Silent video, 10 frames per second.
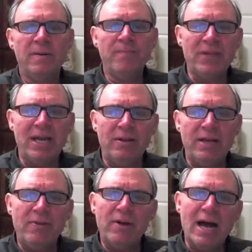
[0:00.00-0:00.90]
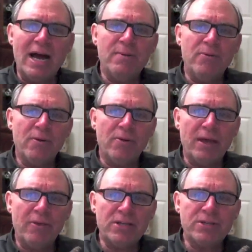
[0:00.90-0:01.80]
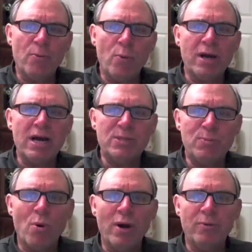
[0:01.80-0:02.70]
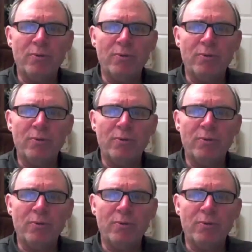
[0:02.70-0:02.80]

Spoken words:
And the guy, this one guy's point,